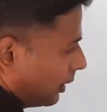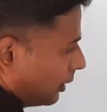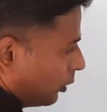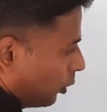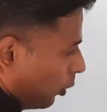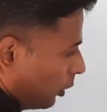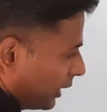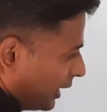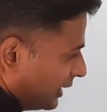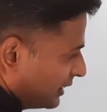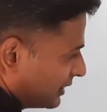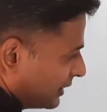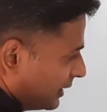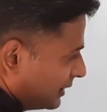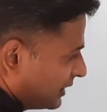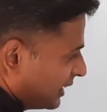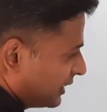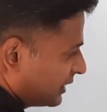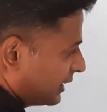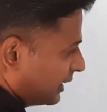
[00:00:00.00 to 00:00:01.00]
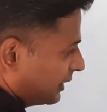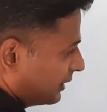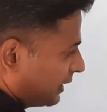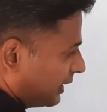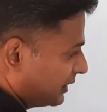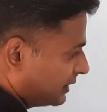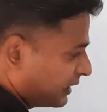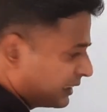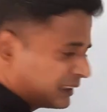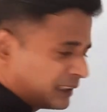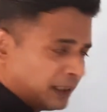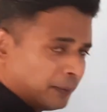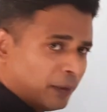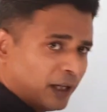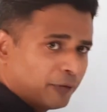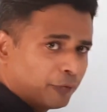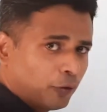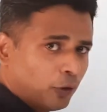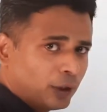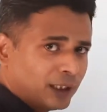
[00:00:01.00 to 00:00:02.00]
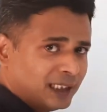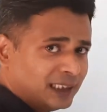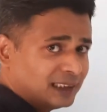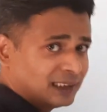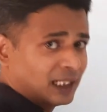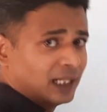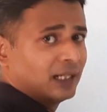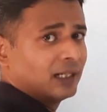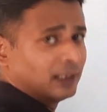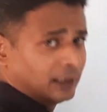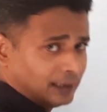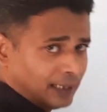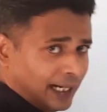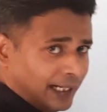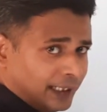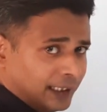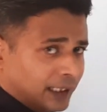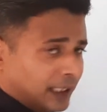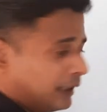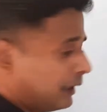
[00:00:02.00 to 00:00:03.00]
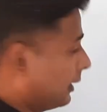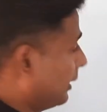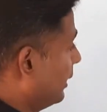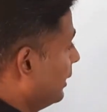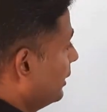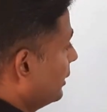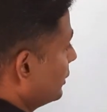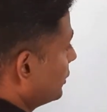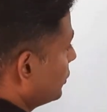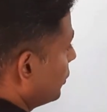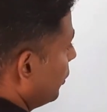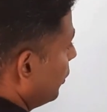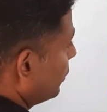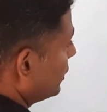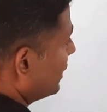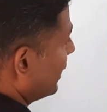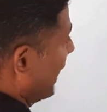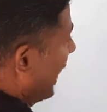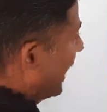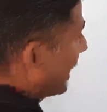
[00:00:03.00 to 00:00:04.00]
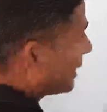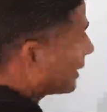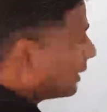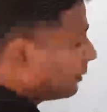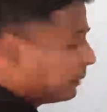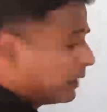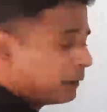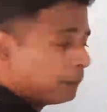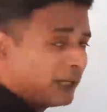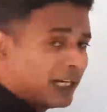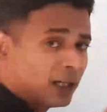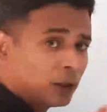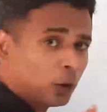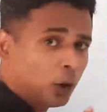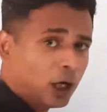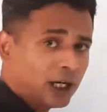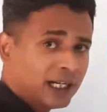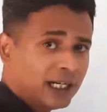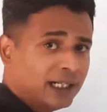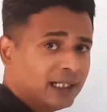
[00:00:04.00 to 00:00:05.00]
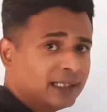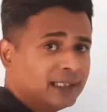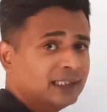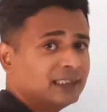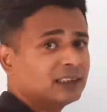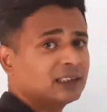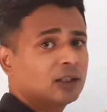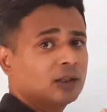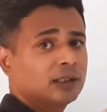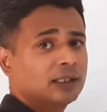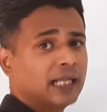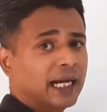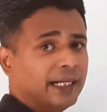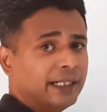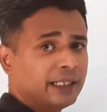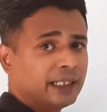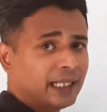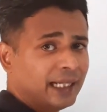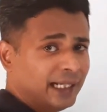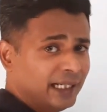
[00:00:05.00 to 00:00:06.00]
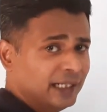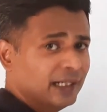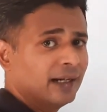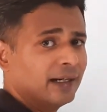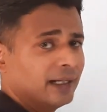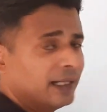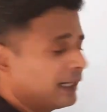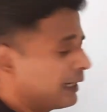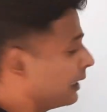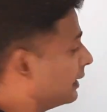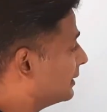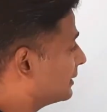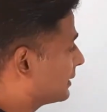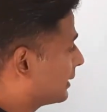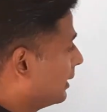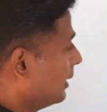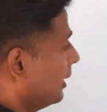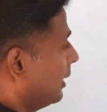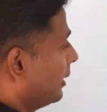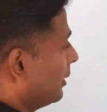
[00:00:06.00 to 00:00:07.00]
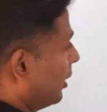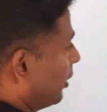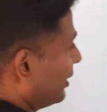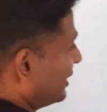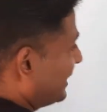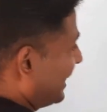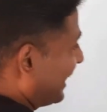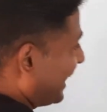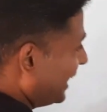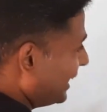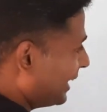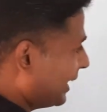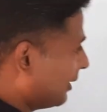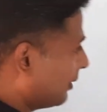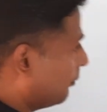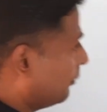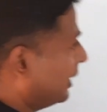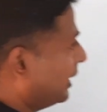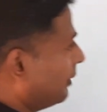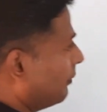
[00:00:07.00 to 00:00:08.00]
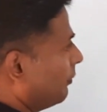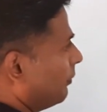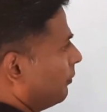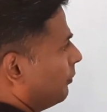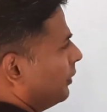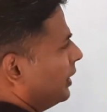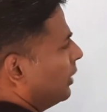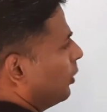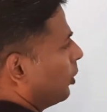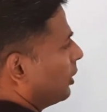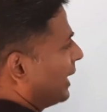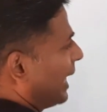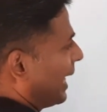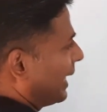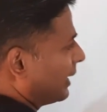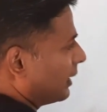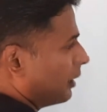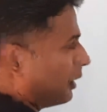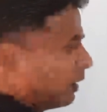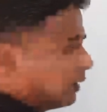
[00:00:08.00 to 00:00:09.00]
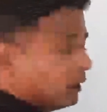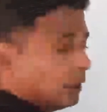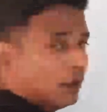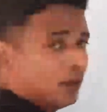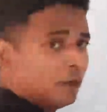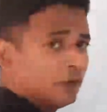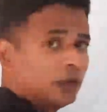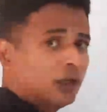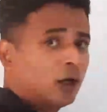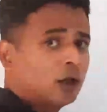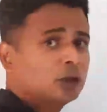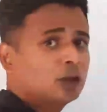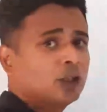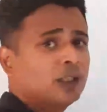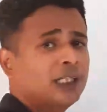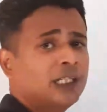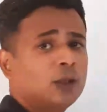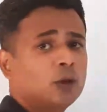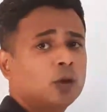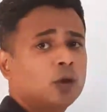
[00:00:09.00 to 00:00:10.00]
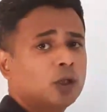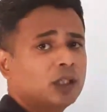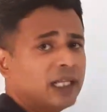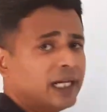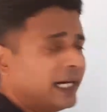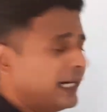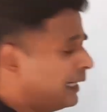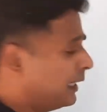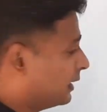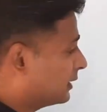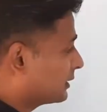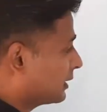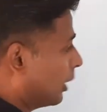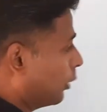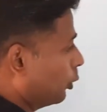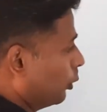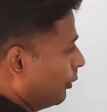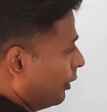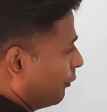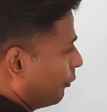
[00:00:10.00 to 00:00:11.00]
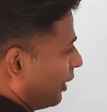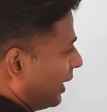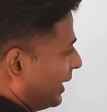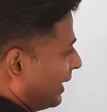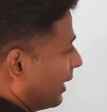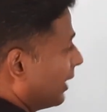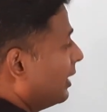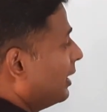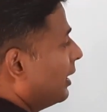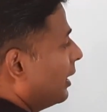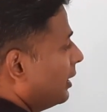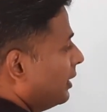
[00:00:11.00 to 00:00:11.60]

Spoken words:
Total is 360. 360 by 4 is 90. So the angle made by a quadrant is 90 degrees. Now the second thing, we know the angle. We also need to know the radius. How do we find?